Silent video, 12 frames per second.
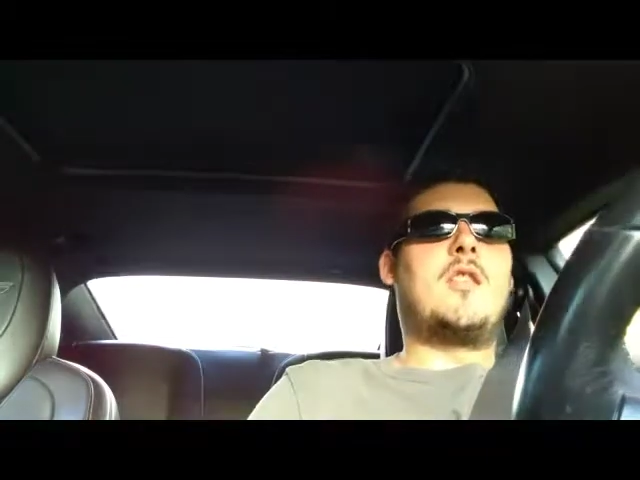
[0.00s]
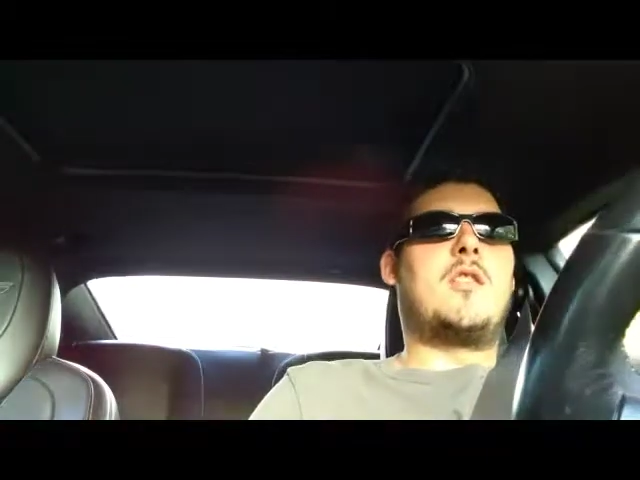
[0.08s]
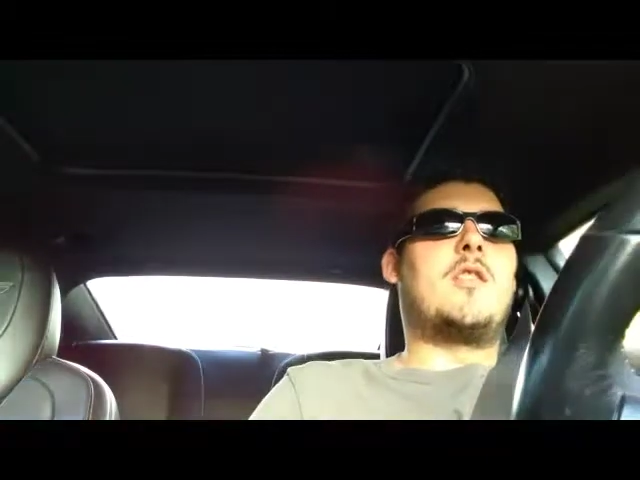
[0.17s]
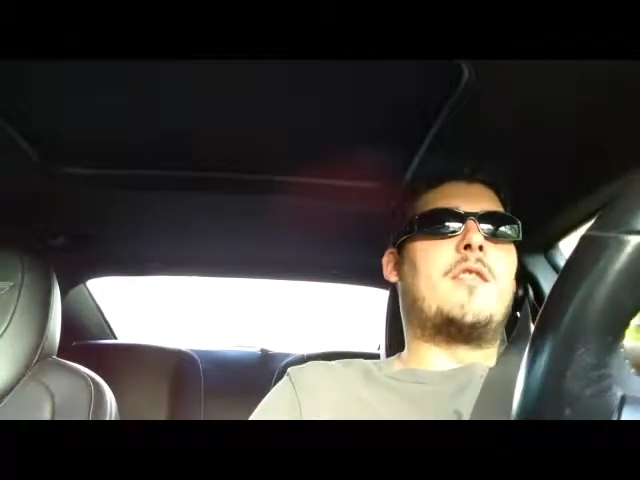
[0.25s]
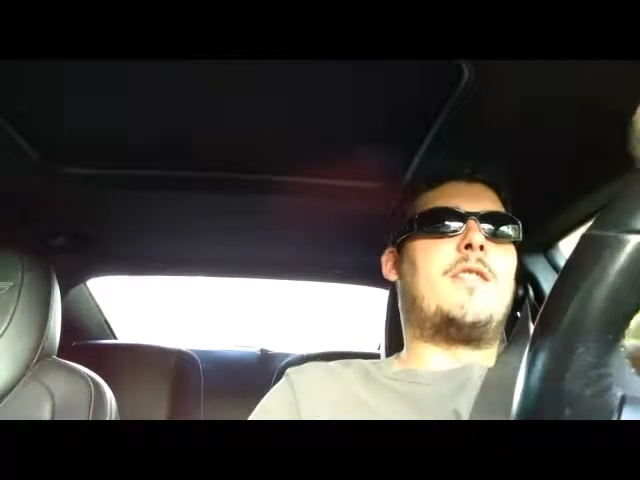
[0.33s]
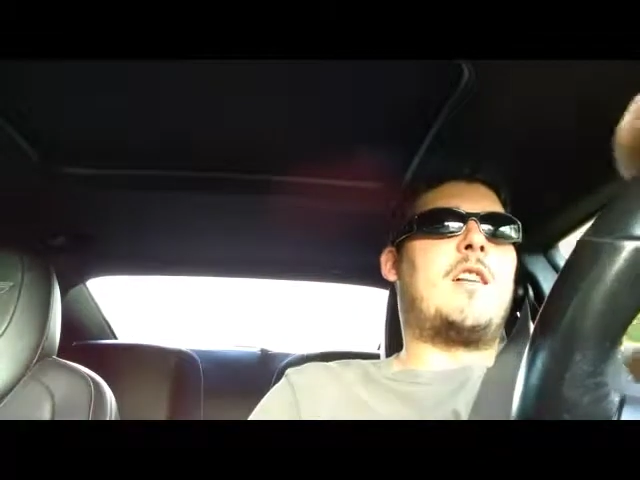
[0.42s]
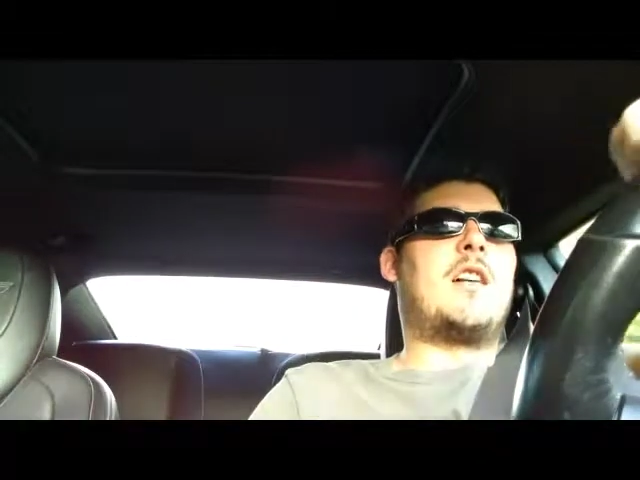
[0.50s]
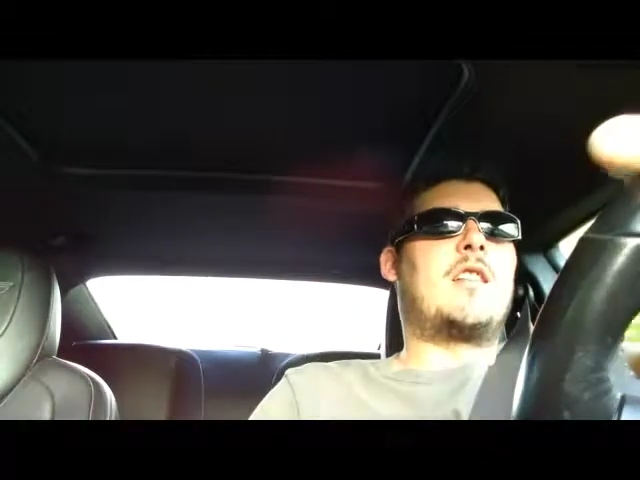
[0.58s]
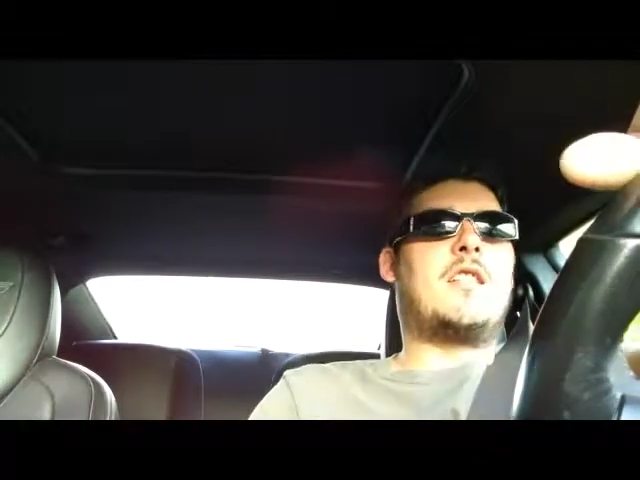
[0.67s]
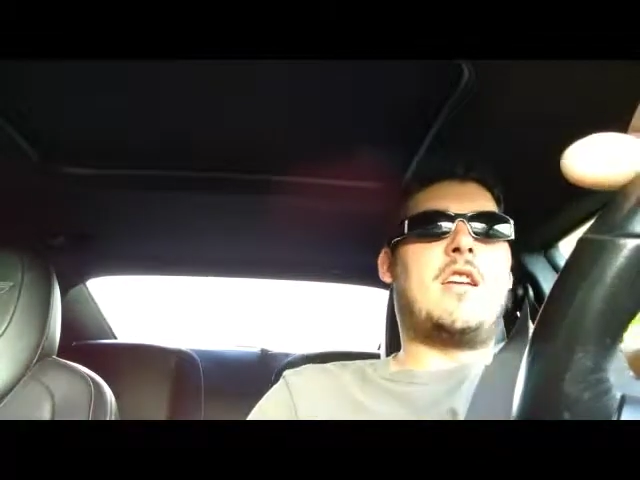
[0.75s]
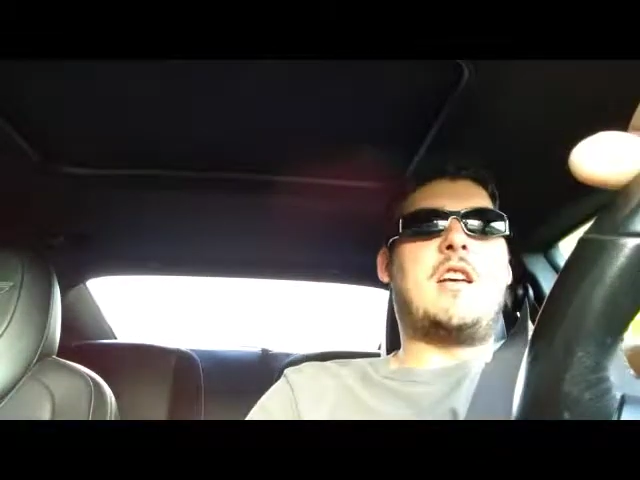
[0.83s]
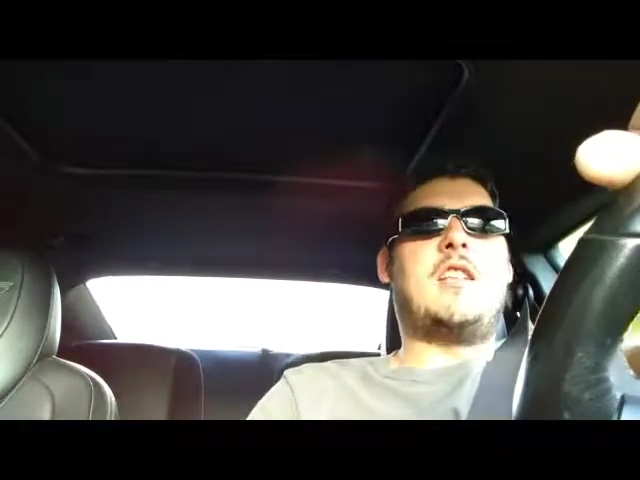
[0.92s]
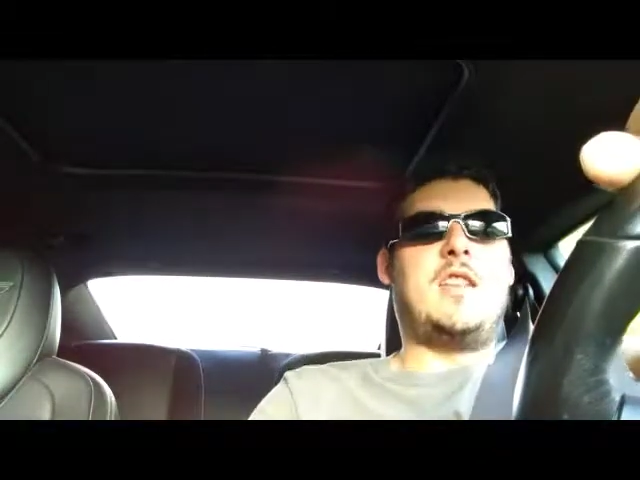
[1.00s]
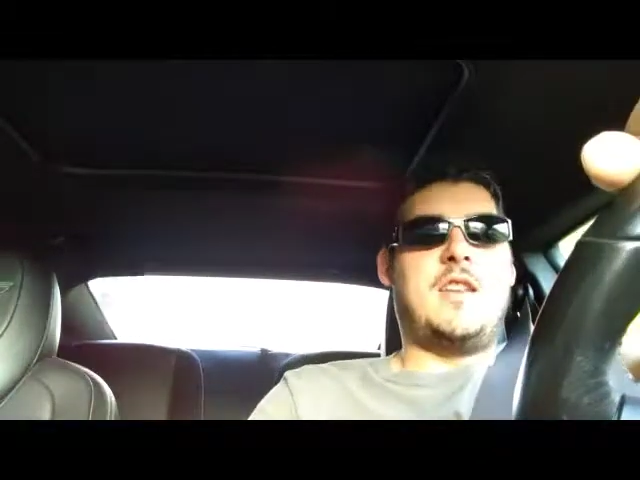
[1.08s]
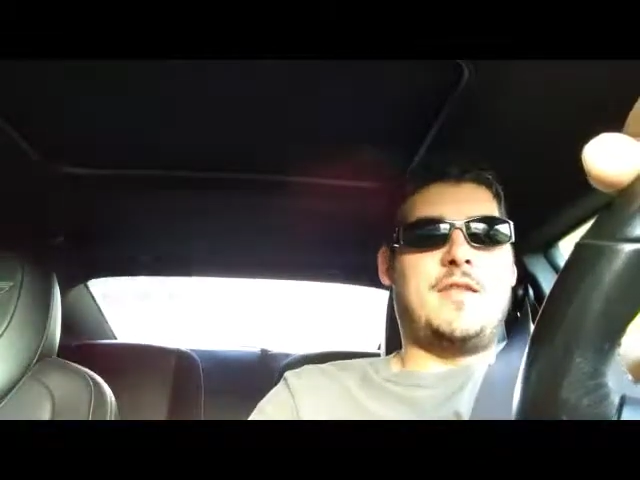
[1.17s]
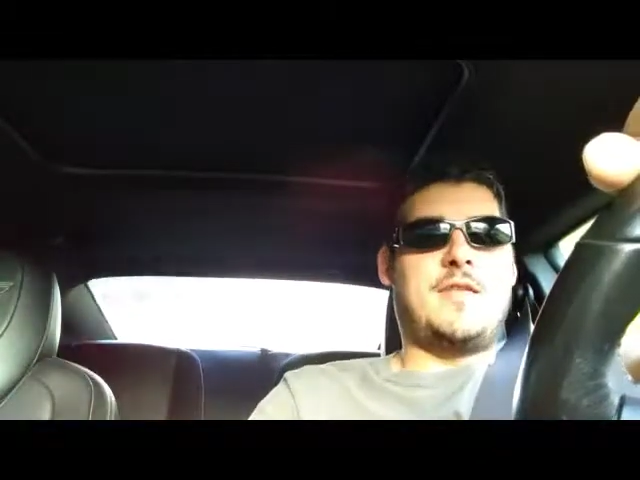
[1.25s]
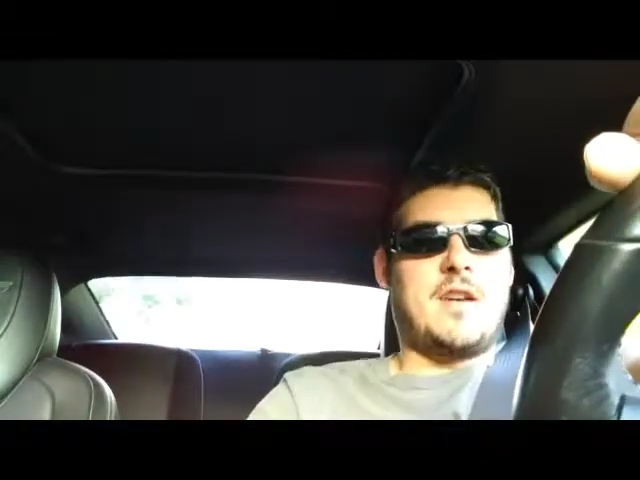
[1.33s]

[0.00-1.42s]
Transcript: ordered LED